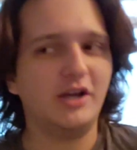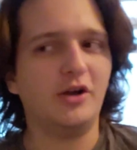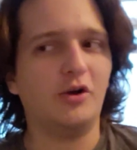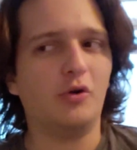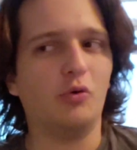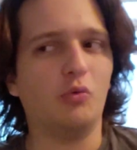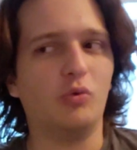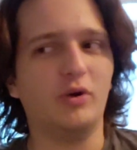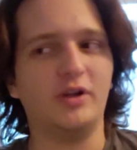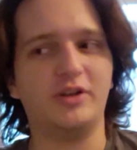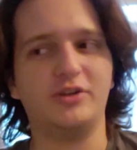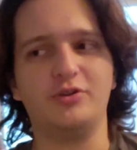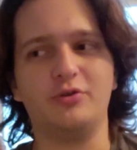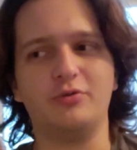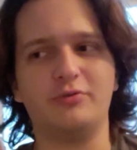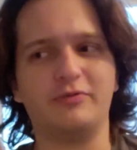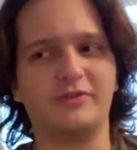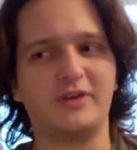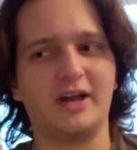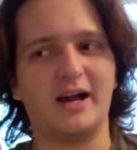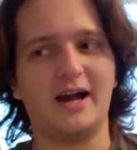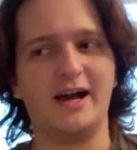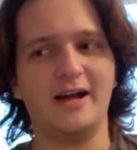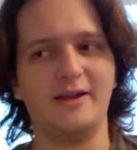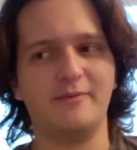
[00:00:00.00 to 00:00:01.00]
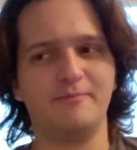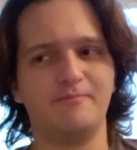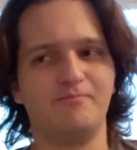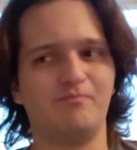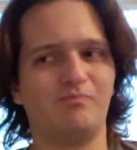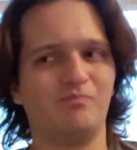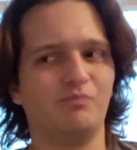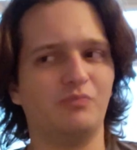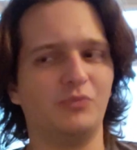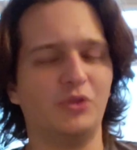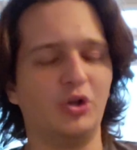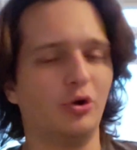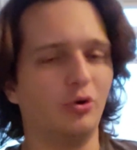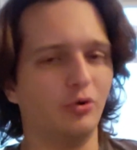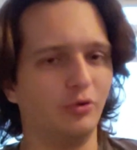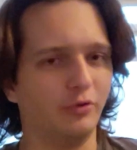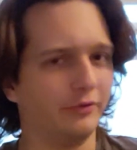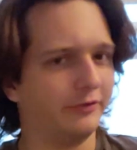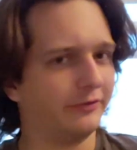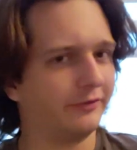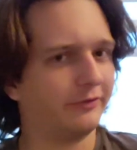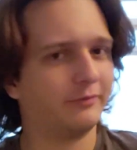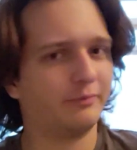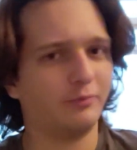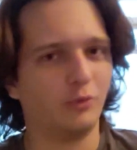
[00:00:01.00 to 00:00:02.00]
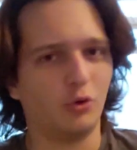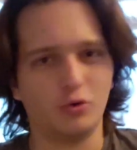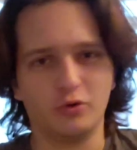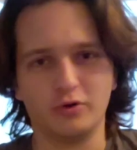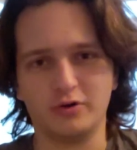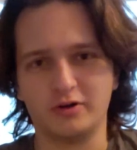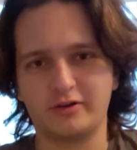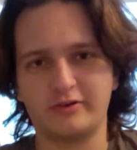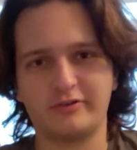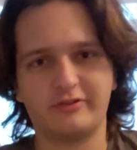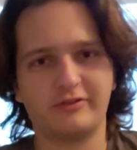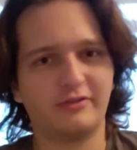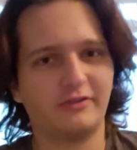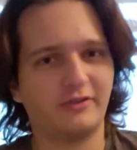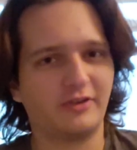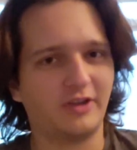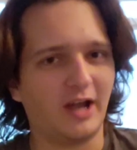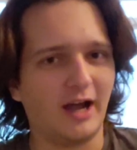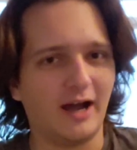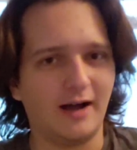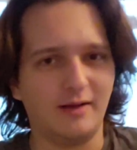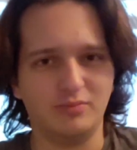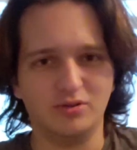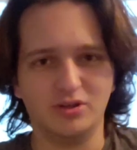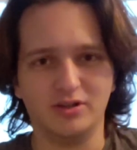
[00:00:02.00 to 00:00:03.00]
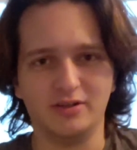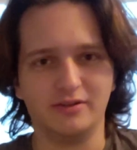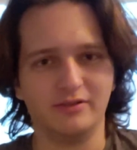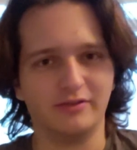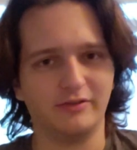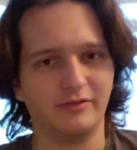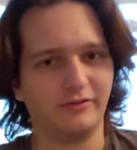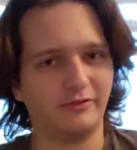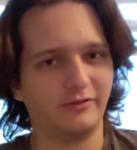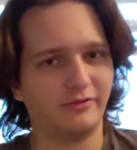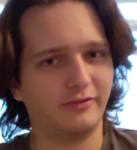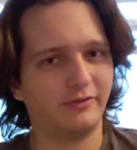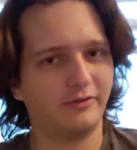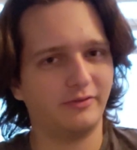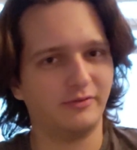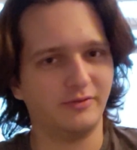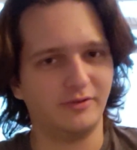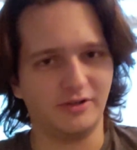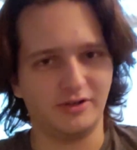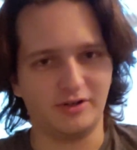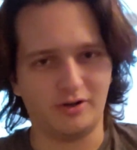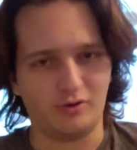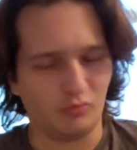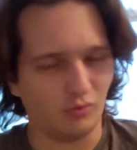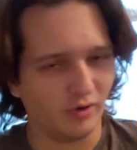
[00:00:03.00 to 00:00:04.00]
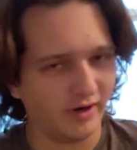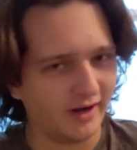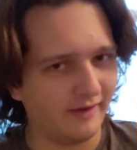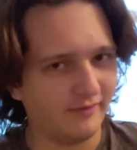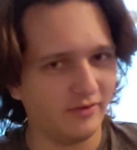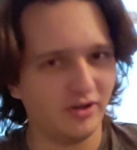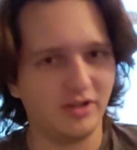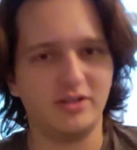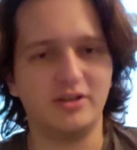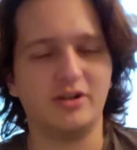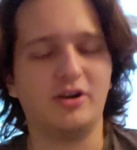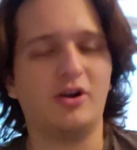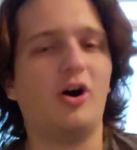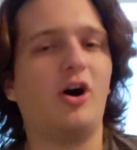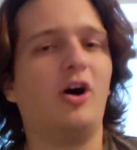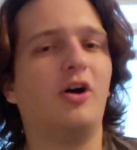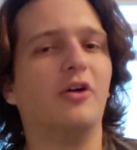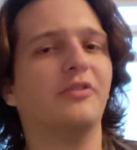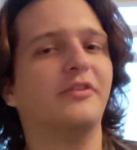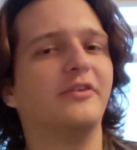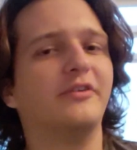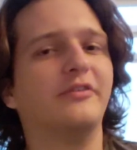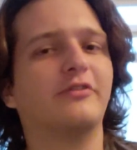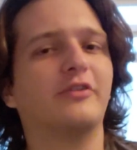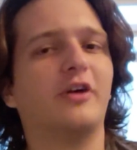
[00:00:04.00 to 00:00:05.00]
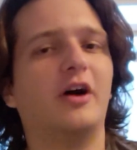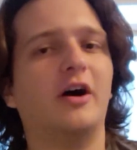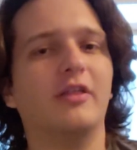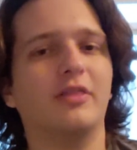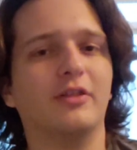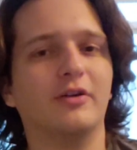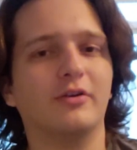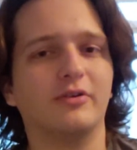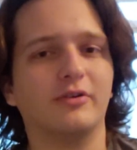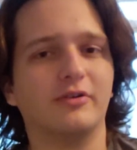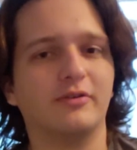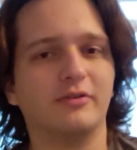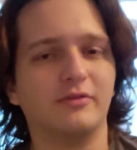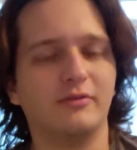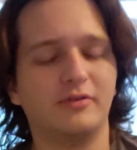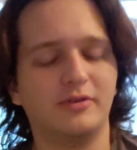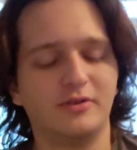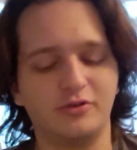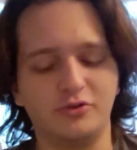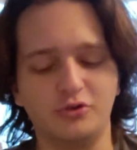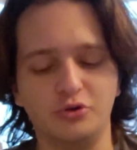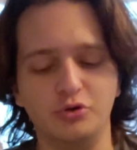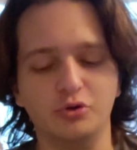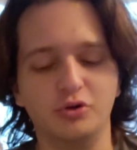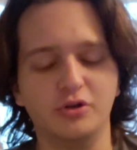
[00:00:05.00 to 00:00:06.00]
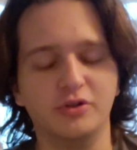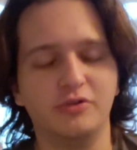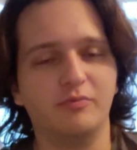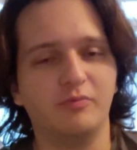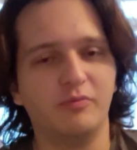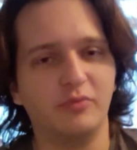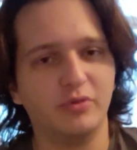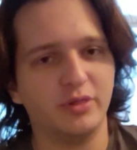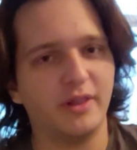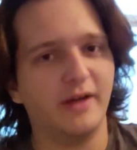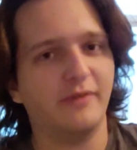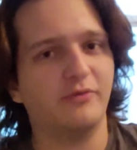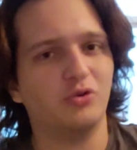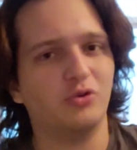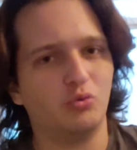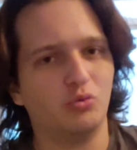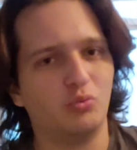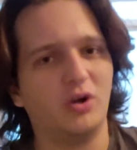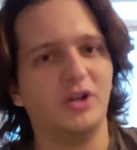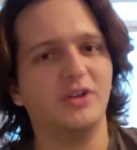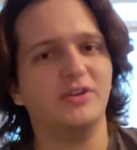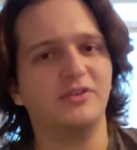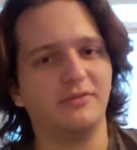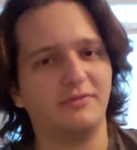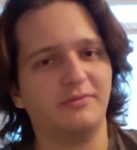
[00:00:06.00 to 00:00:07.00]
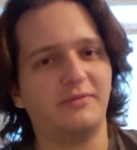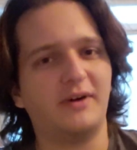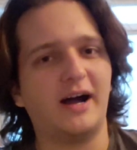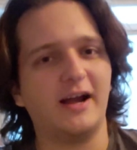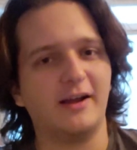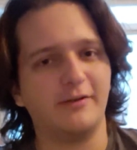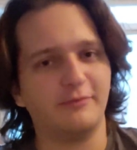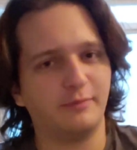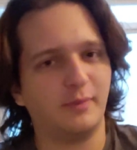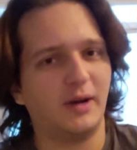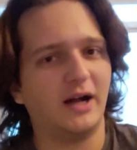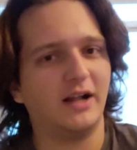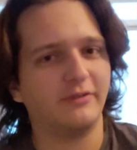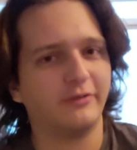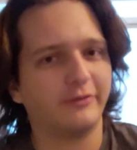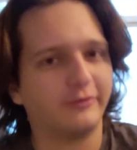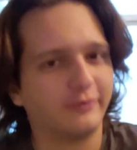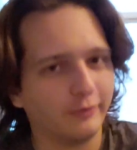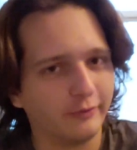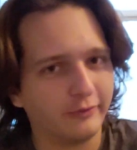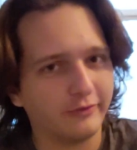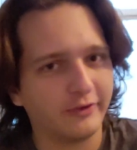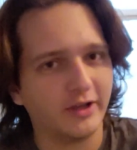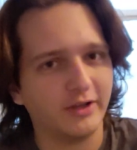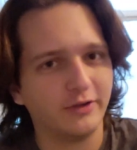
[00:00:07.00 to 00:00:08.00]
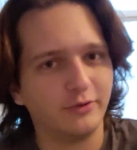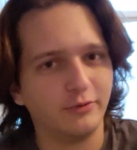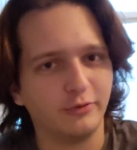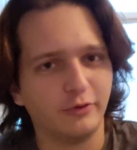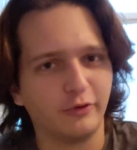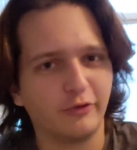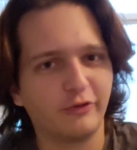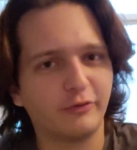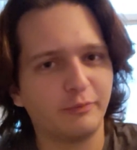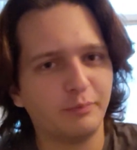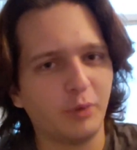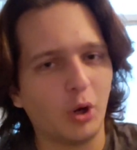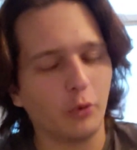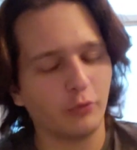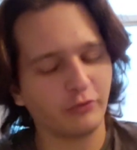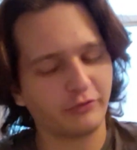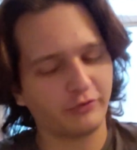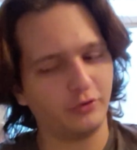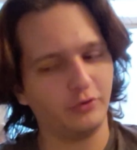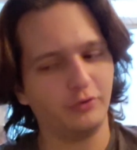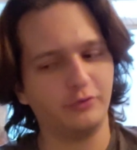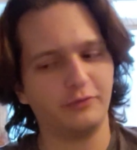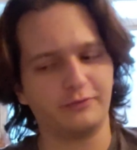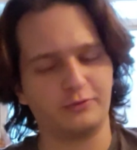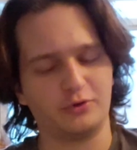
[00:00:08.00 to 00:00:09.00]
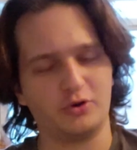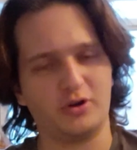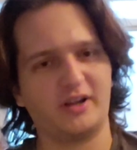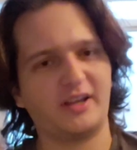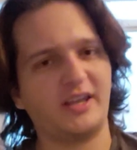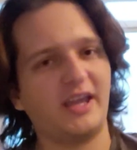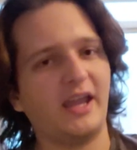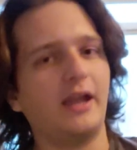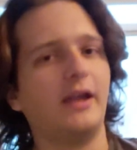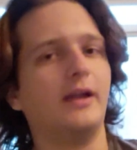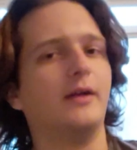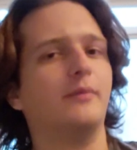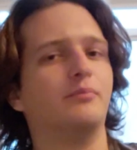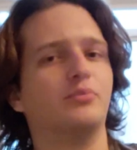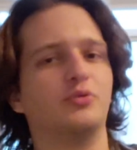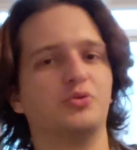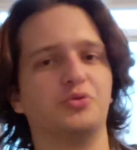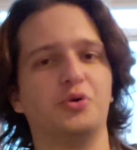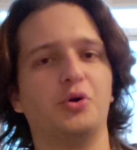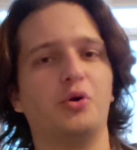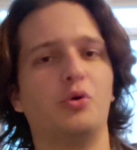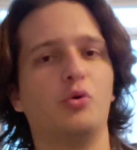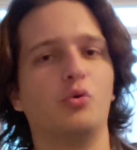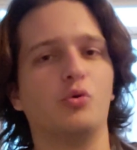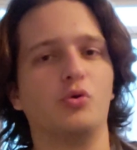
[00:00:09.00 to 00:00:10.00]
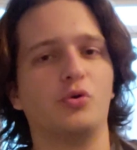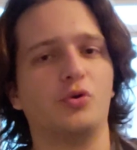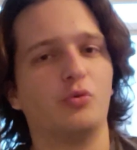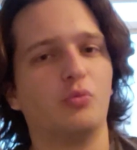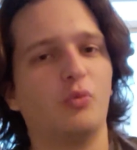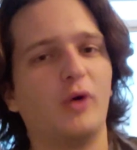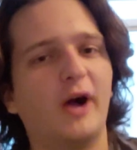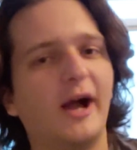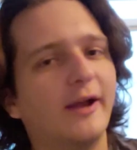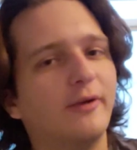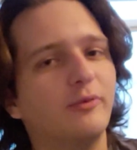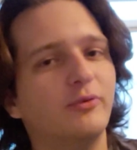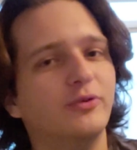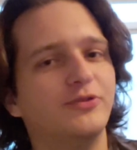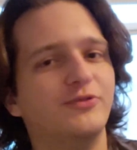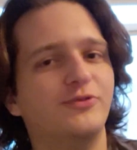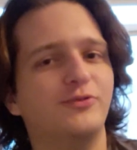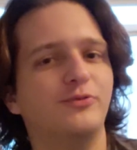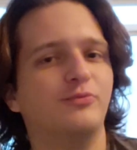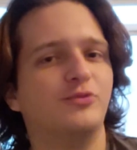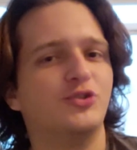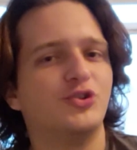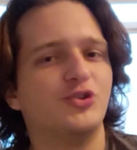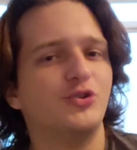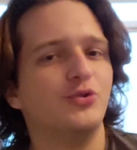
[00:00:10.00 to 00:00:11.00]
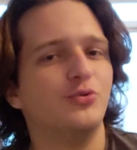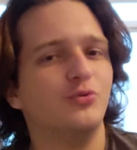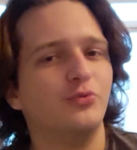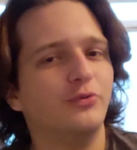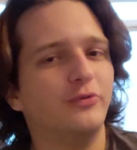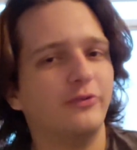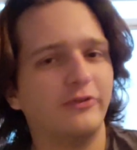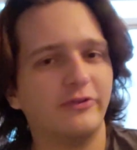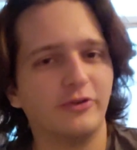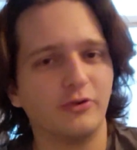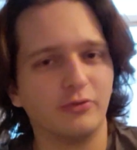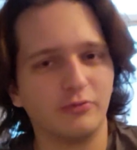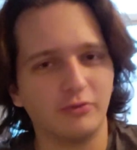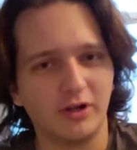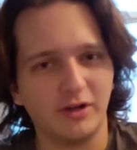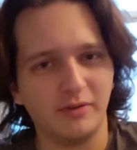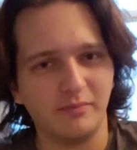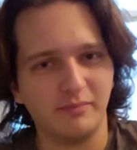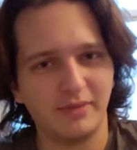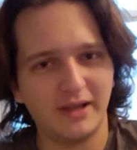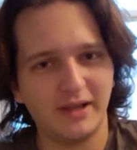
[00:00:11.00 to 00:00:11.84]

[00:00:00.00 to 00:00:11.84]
when you've got gnolls, orcs, goblins, whatever, all these other good level 1 to 5 monsters at your disposal for a camp or a horde. Why would you choose to run